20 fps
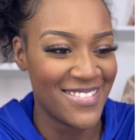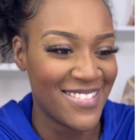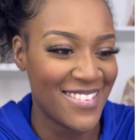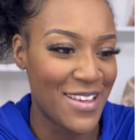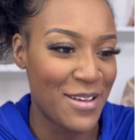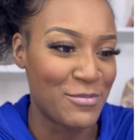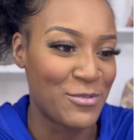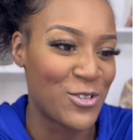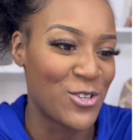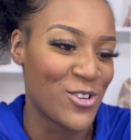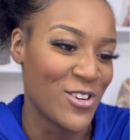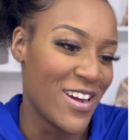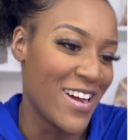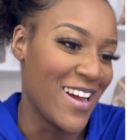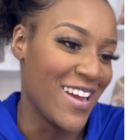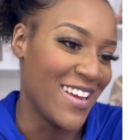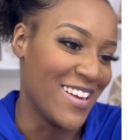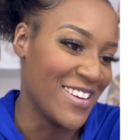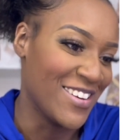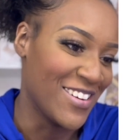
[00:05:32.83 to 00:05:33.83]
I'm
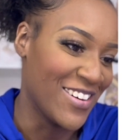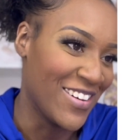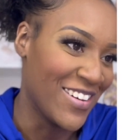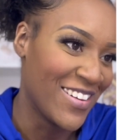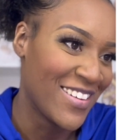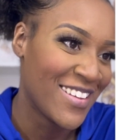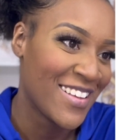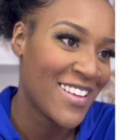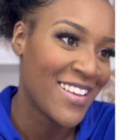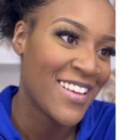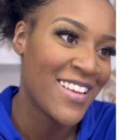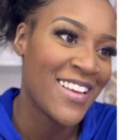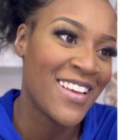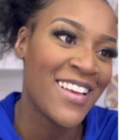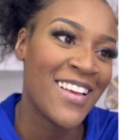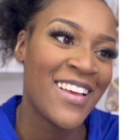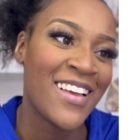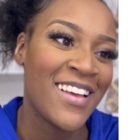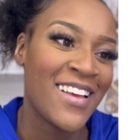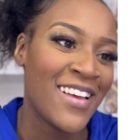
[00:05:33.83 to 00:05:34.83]
trying, yo.
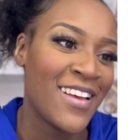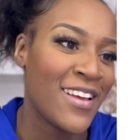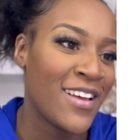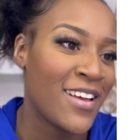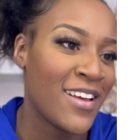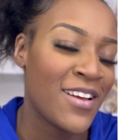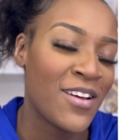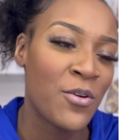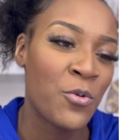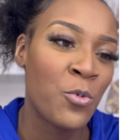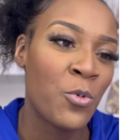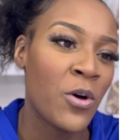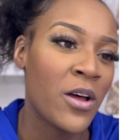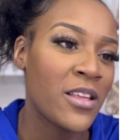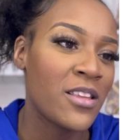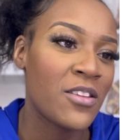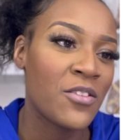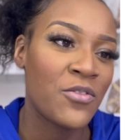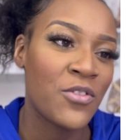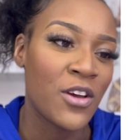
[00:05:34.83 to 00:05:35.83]

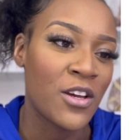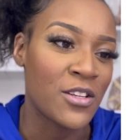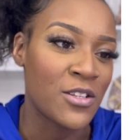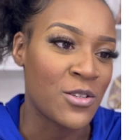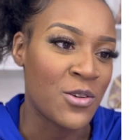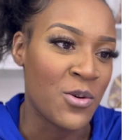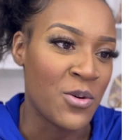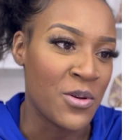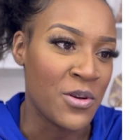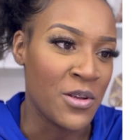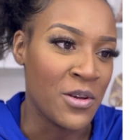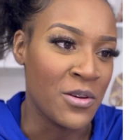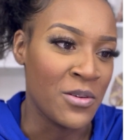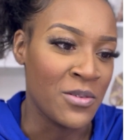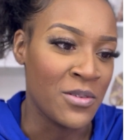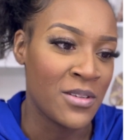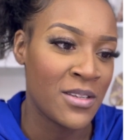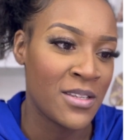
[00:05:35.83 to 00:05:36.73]
What the fuck is going on?